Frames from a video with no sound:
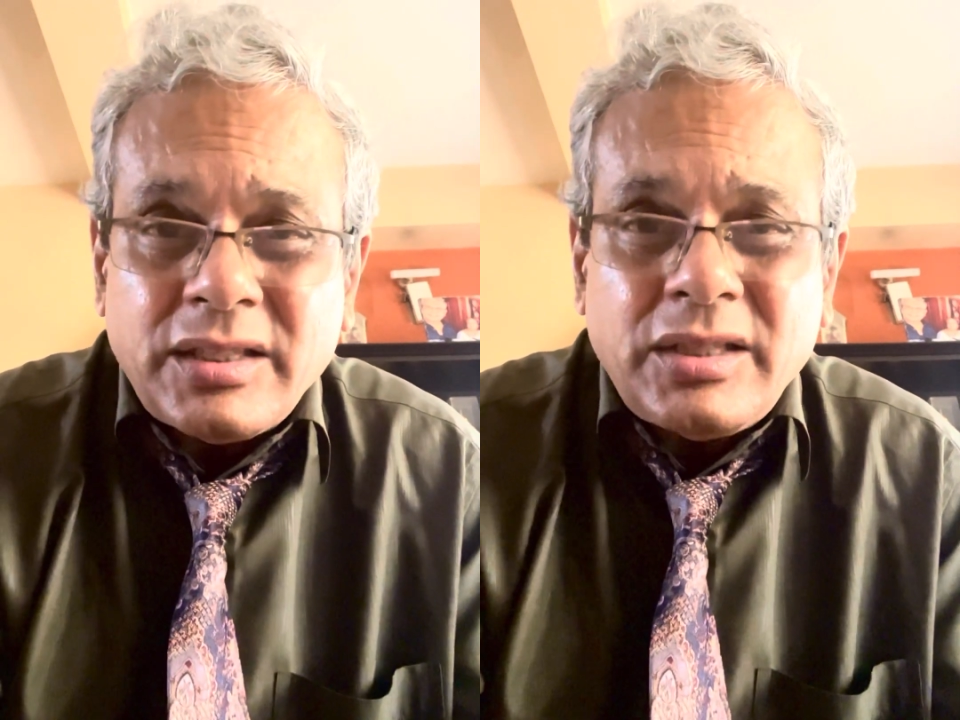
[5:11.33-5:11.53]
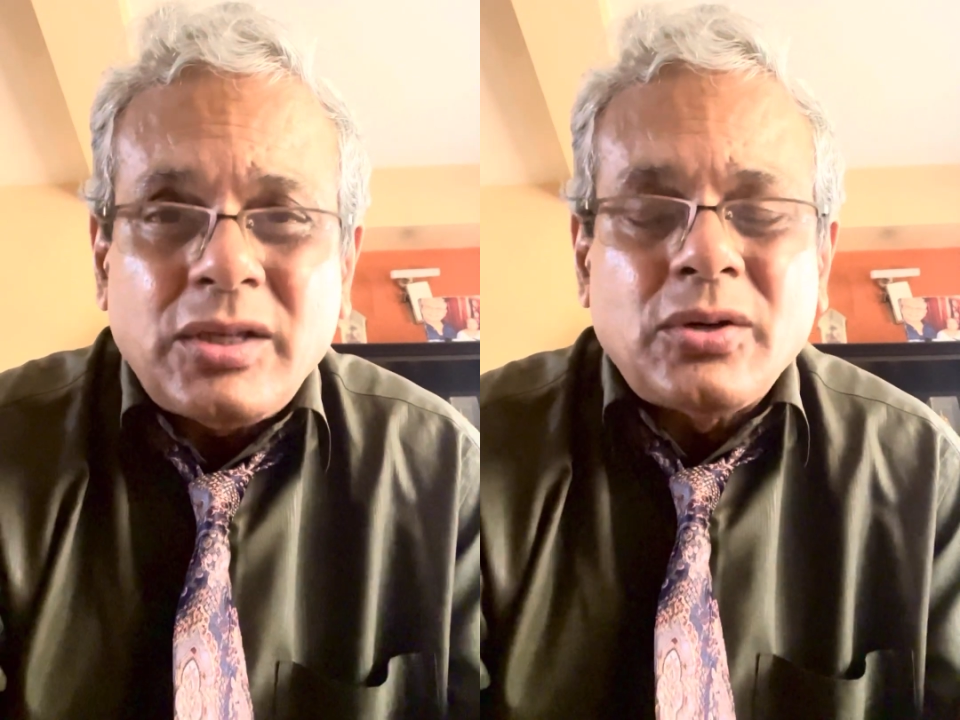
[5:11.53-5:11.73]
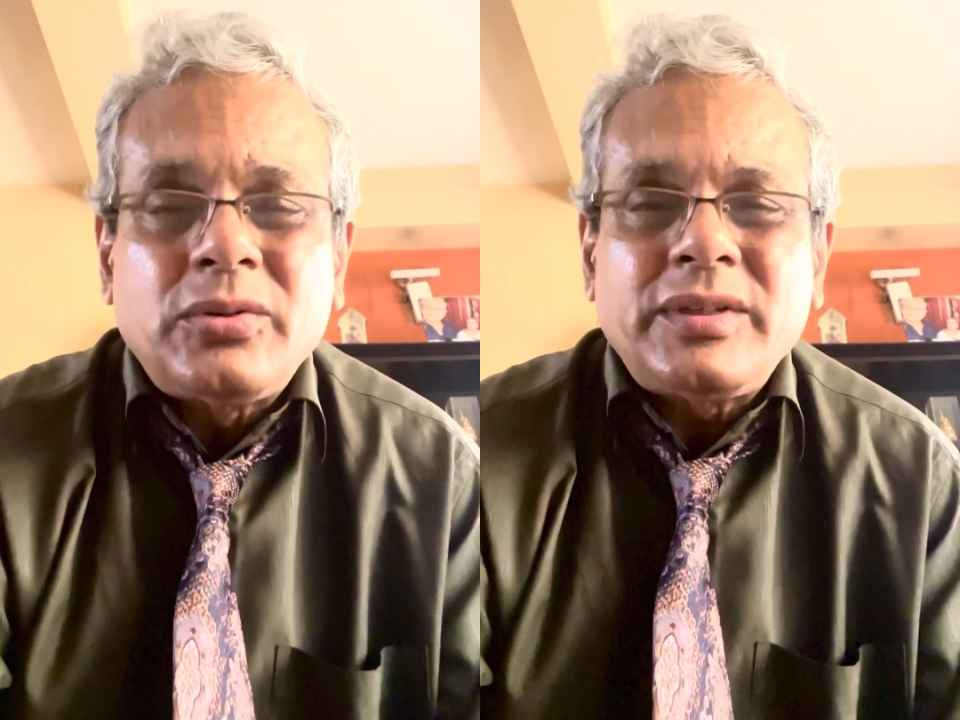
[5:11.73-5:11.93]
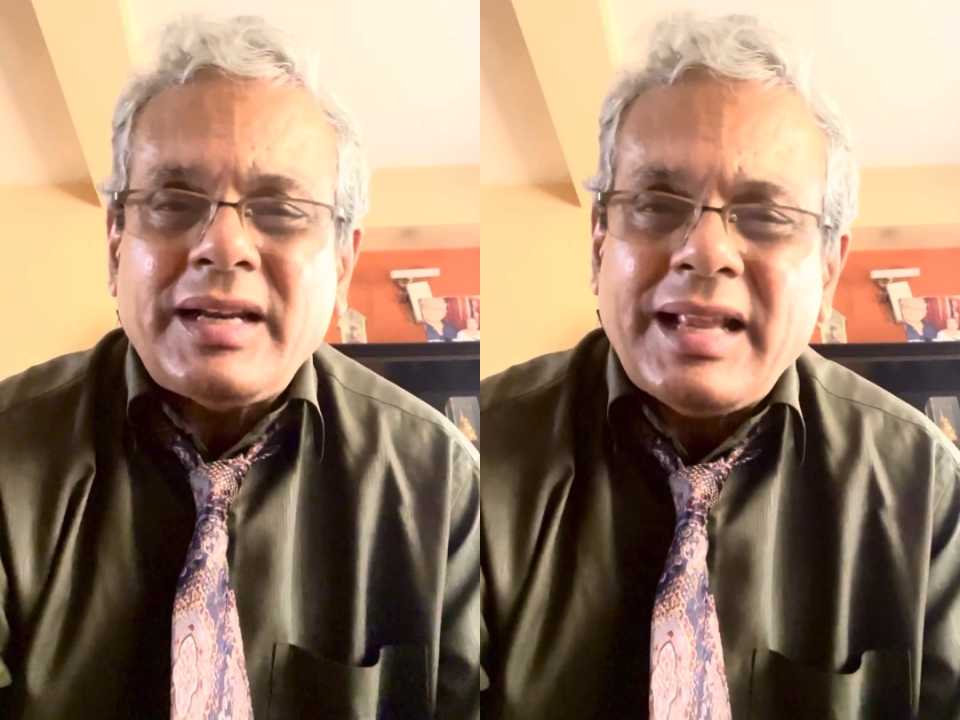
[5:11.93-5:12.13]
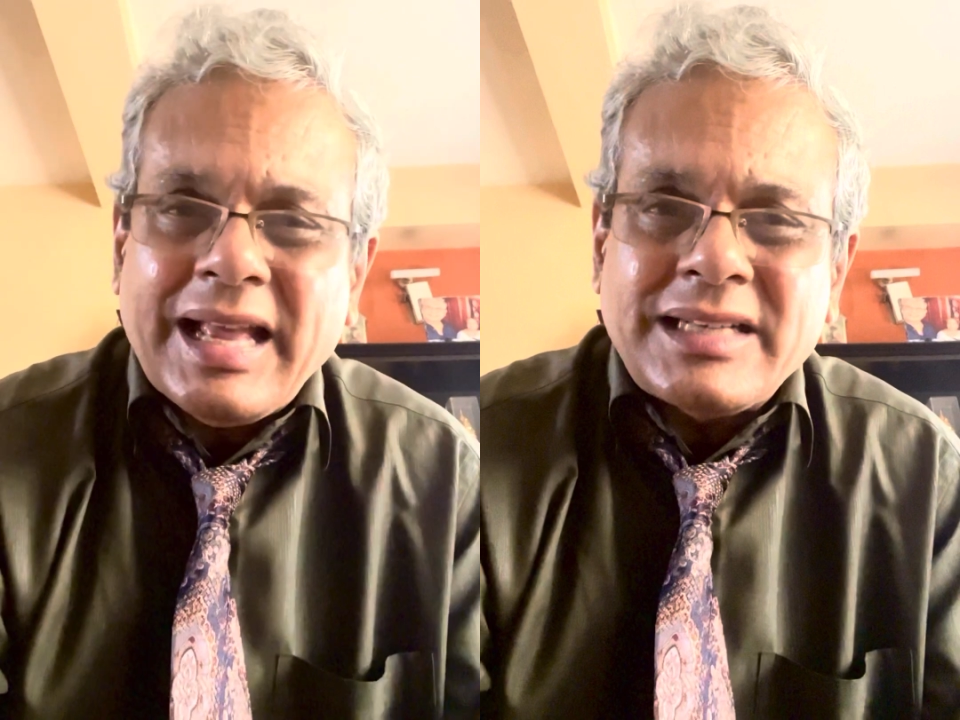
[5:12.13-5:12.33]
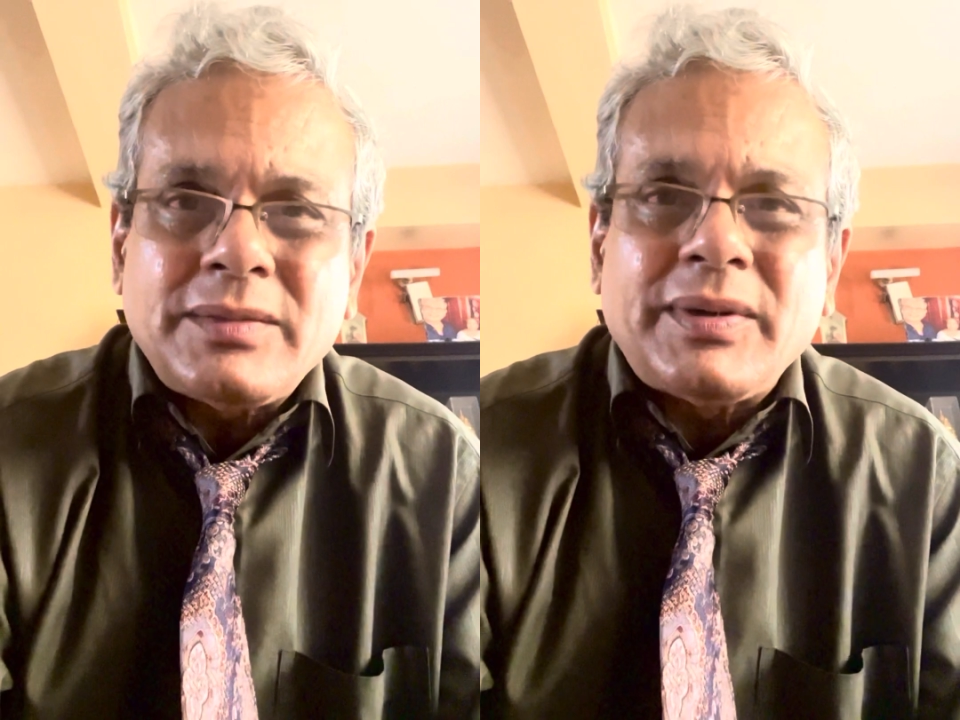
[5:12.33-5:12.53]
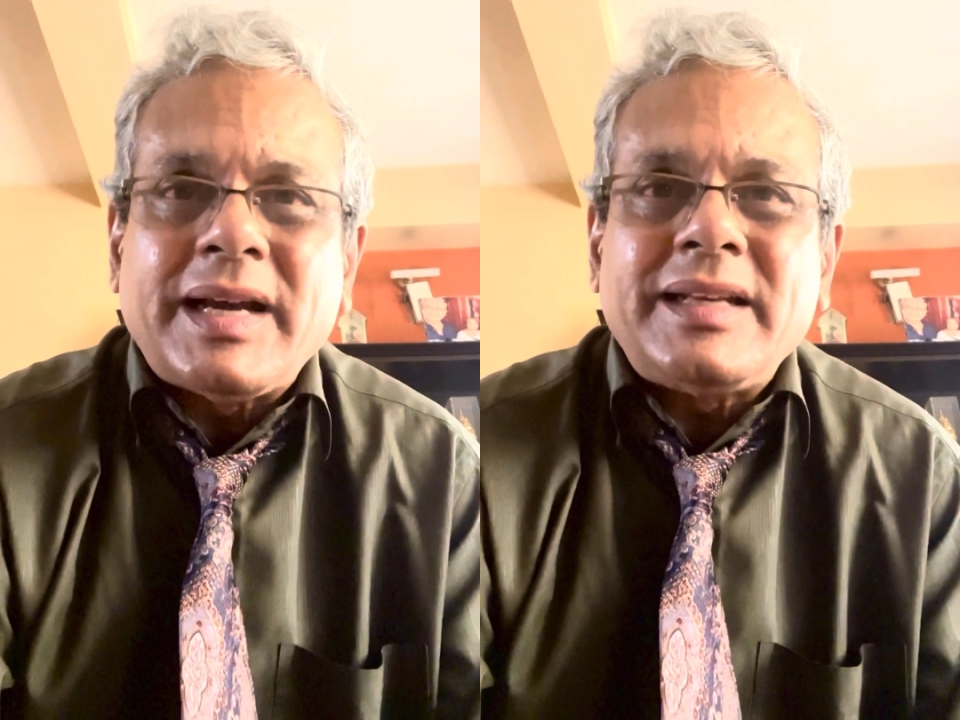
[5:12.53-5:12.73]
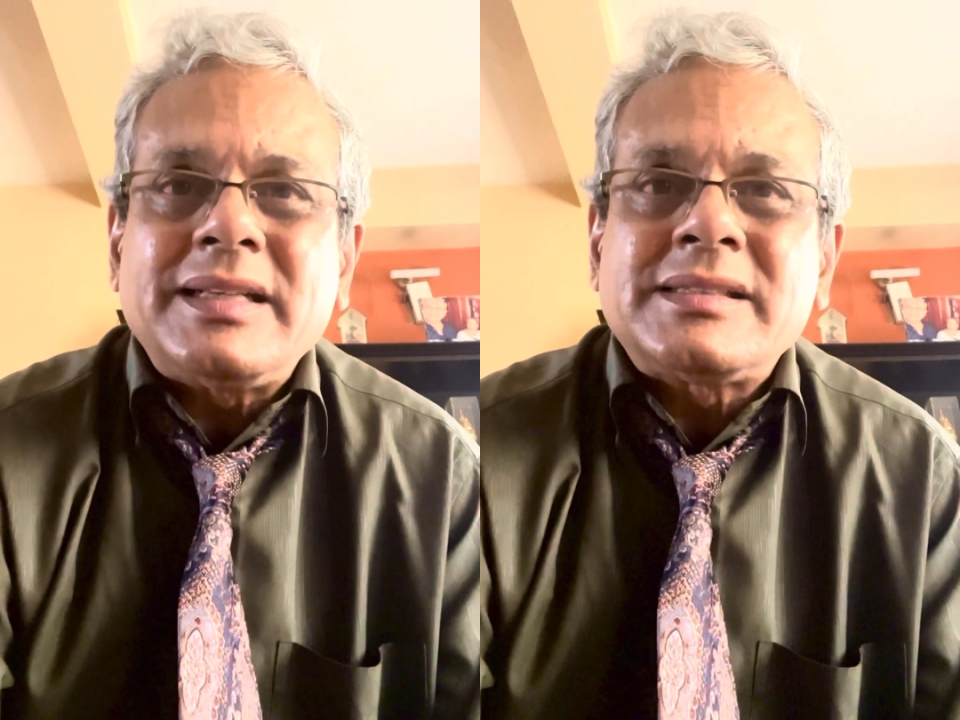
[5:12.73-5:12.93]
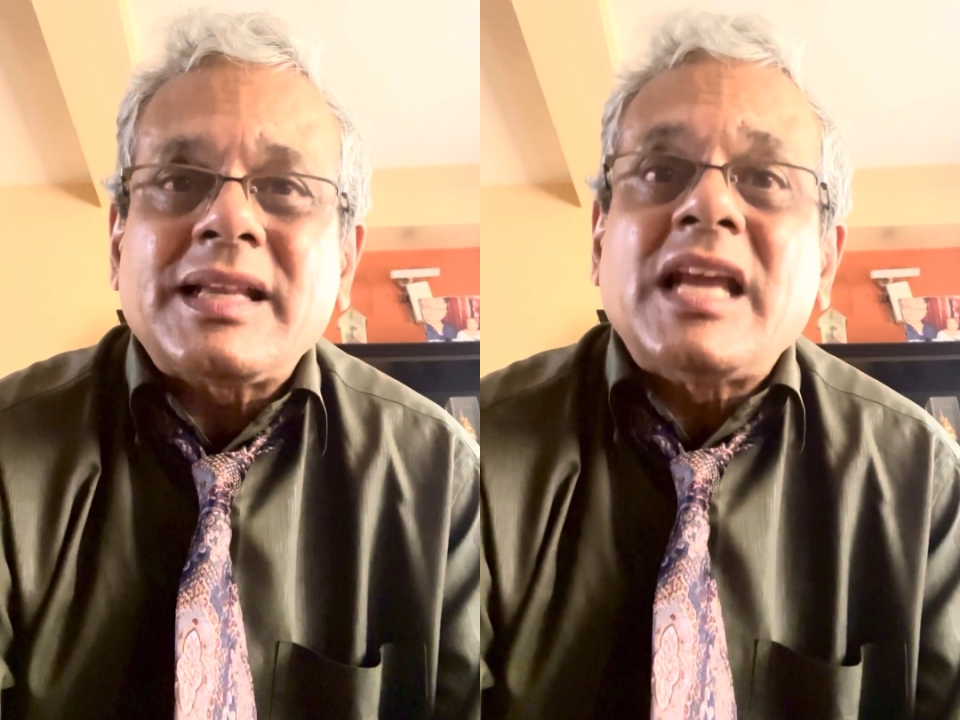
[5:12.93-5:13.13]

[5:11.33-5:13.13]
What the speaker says: known antibiotics.